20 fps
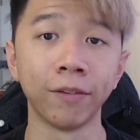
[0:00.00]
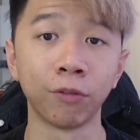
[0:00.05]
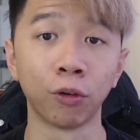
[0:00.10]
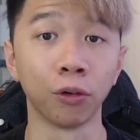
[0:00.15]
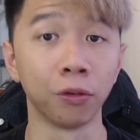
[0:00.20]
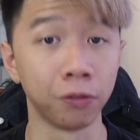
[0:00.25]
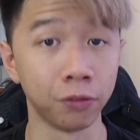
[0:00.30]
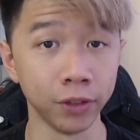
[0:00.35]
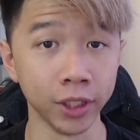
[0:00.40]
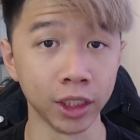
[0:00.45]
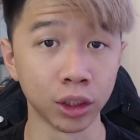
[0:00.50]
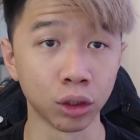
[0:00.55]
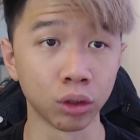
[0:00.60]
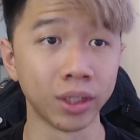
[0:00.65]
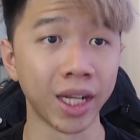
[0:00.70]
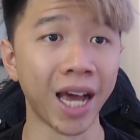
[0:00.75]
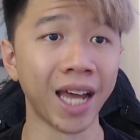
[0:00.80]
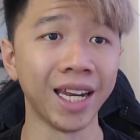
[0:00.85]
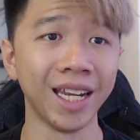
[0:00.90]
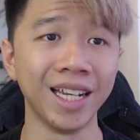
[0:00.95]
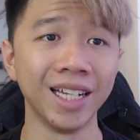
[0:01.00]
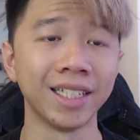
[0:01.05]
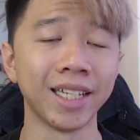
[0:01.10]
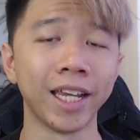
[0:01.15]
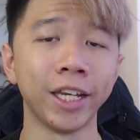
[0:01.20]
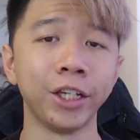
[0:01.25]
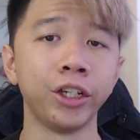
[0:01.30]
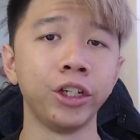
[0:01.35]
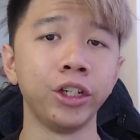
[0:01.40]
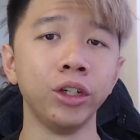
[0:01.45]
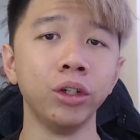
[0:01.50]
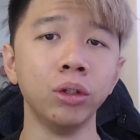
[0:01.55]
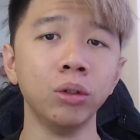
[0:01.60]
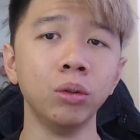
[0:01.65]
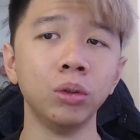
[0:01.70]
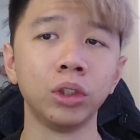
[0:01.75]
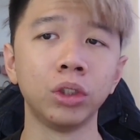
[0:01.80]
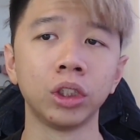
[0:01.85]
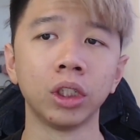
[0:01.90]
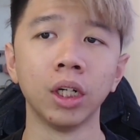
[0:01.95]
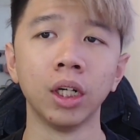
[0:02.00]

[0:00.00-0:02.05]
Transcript: for free. So that is a huge